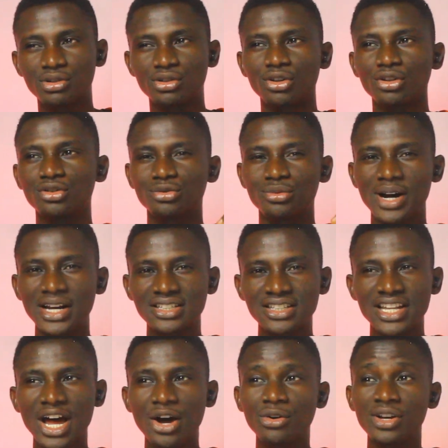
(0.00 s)
because right
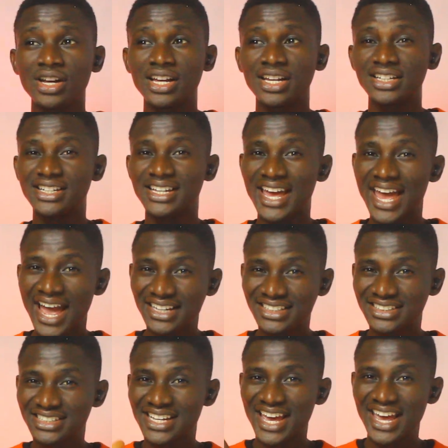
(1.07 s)
now the
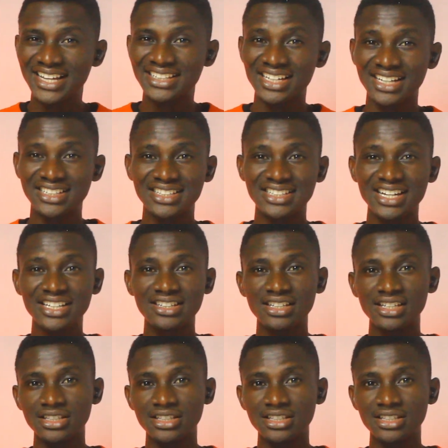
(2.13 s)
S D eight eighty-eight